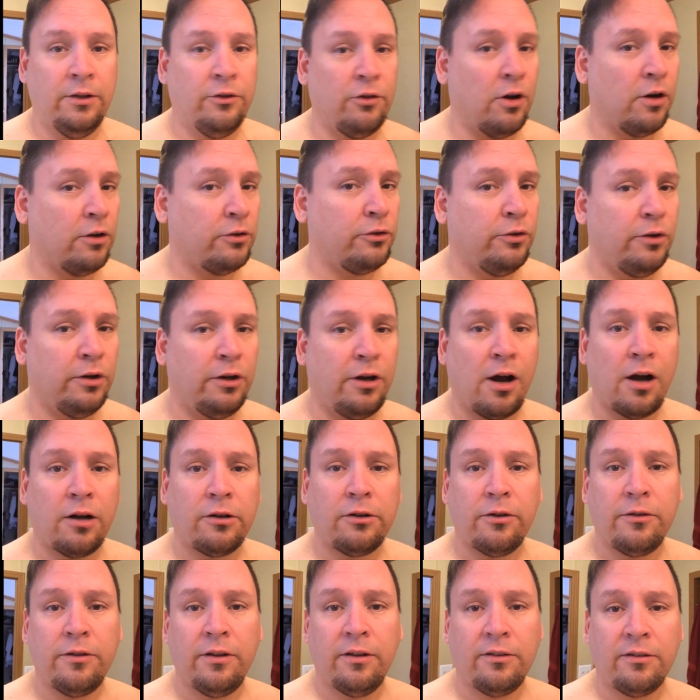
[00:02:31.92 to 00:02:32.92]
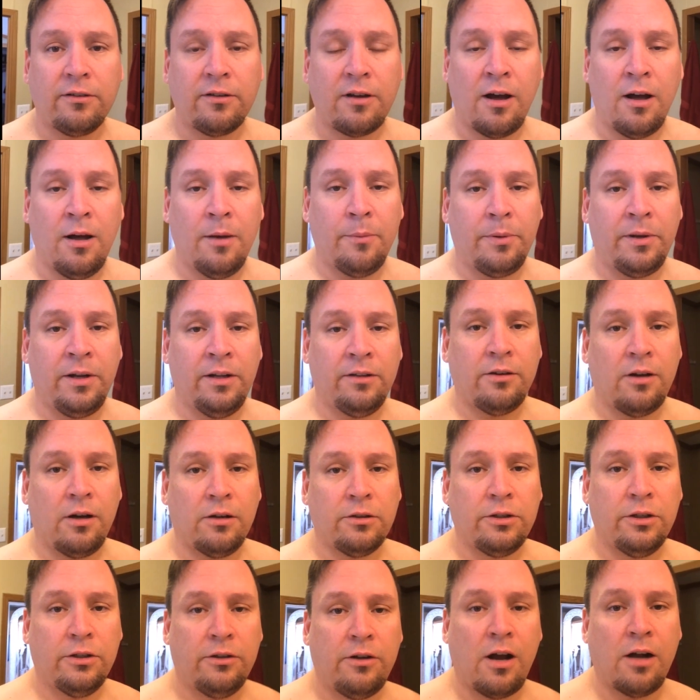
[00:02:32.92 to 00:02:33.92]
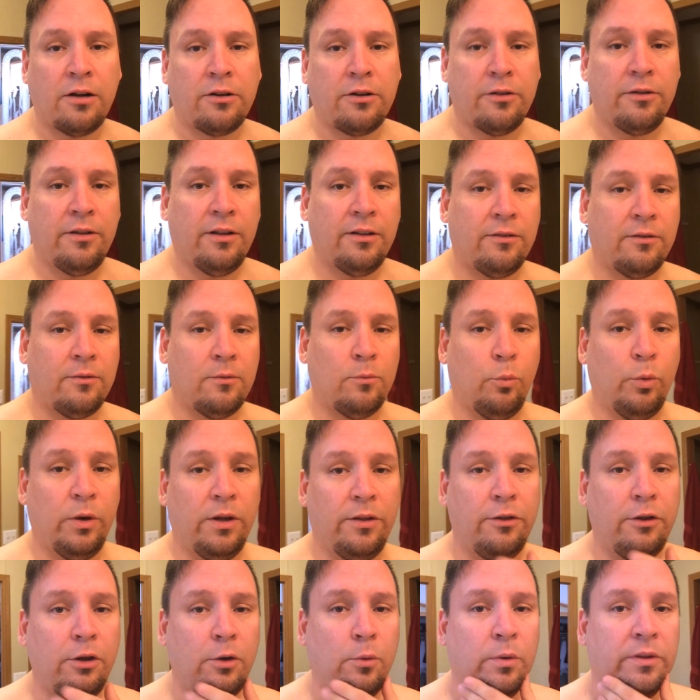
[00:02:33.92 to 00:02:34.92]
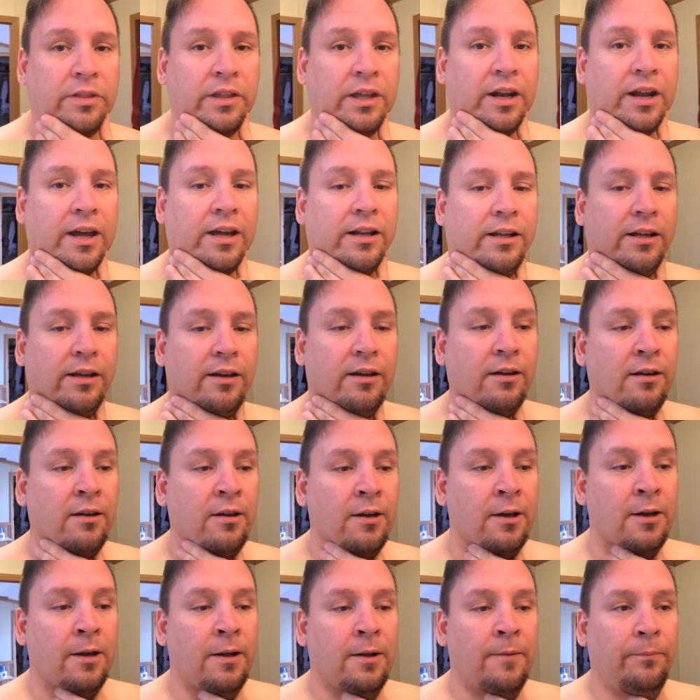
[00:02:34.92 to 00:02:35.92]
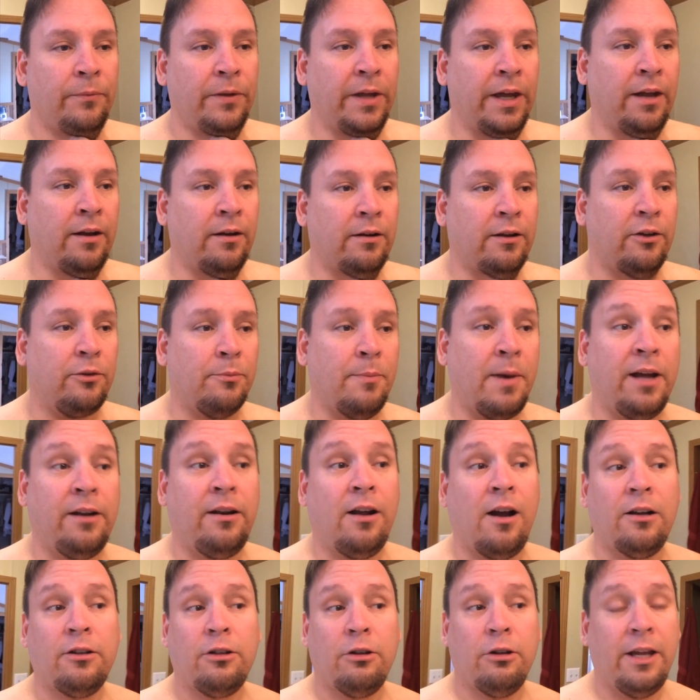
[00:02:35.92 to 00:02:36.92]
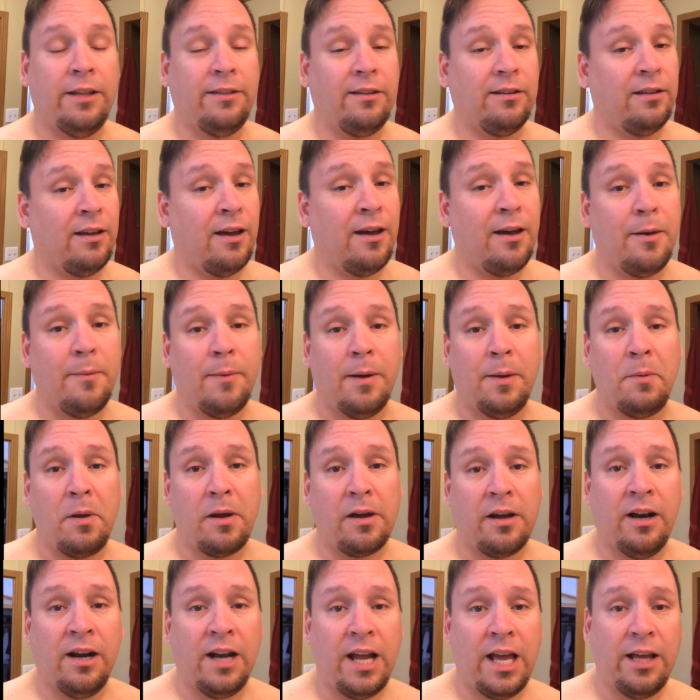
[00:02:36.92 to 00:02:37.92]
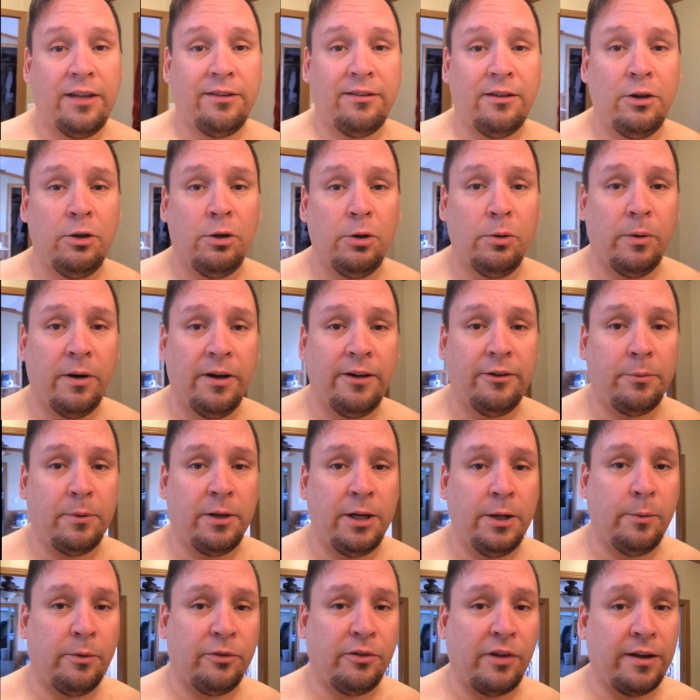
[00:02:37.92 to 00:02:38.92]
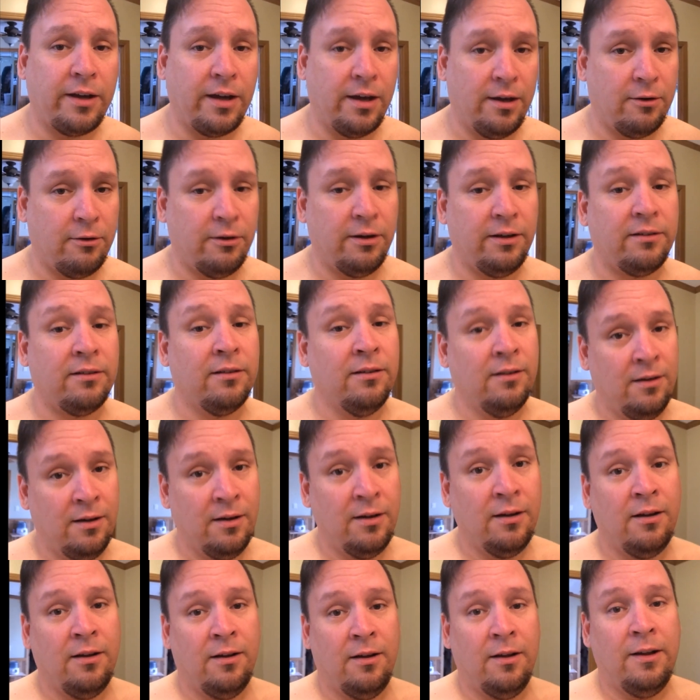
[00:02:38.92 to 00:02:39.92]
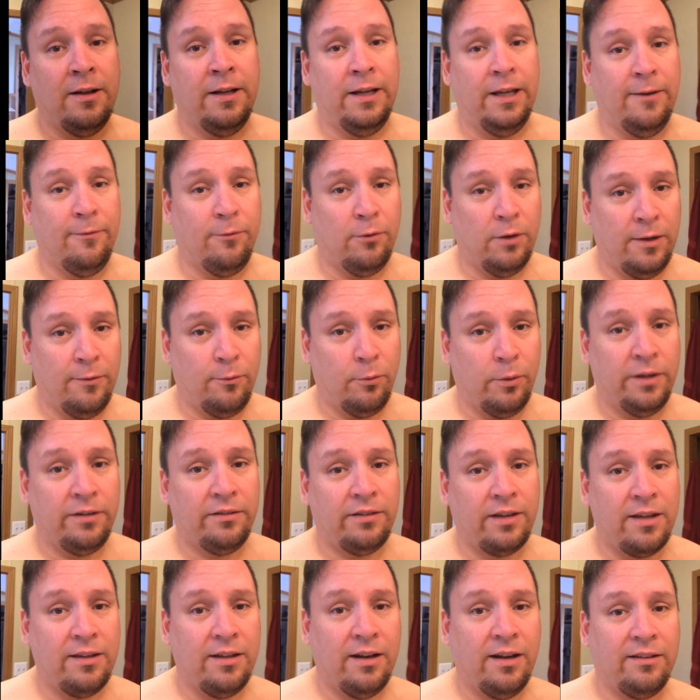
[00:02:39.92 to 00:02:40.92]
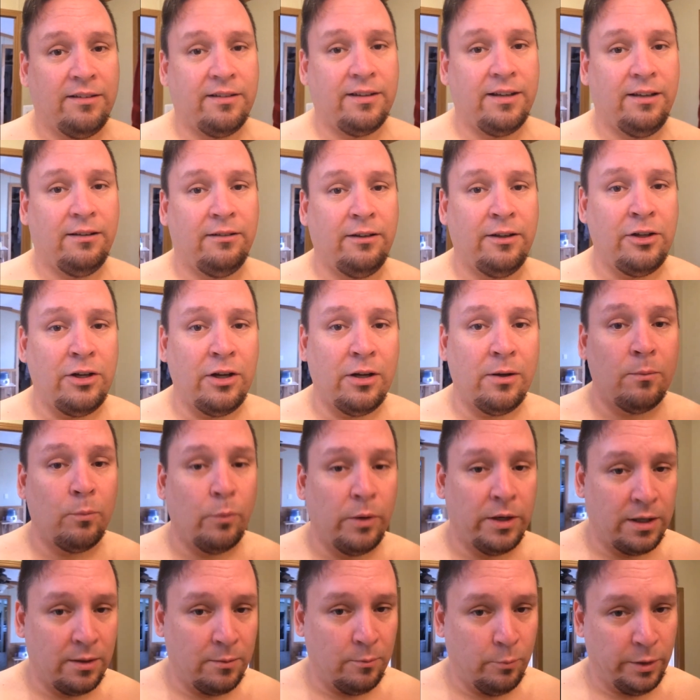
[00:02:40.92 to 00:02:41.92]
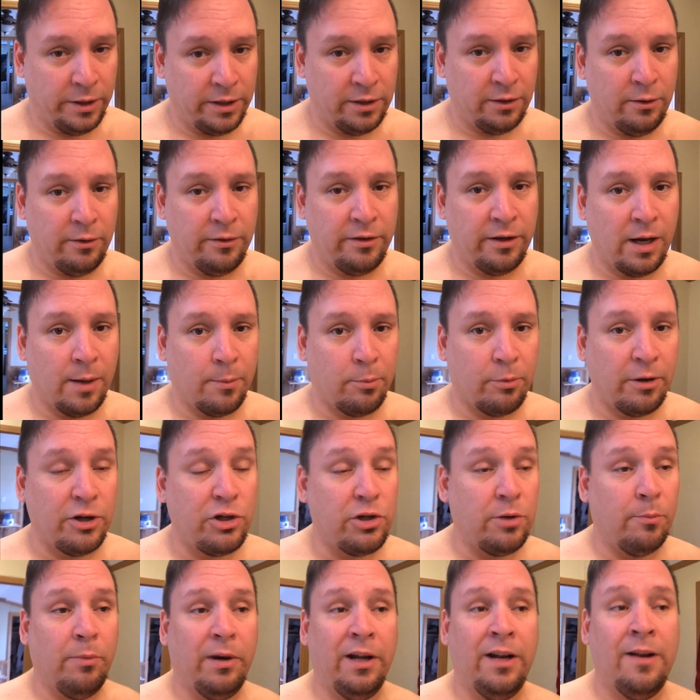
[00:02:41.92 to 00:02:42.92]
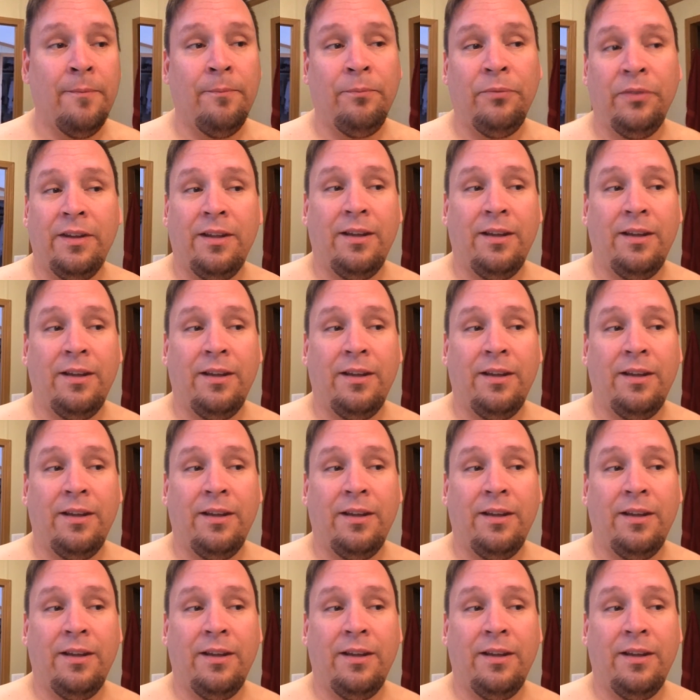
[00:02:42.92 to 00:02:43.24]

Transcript: Talk to a doctor that's competent. Talk to a doctor that's with you with that idea. And because my doctor at the time, I'm not going to say who he was, but he was like, "Hey Chris, if we say that it's killing you, we can do the operation." But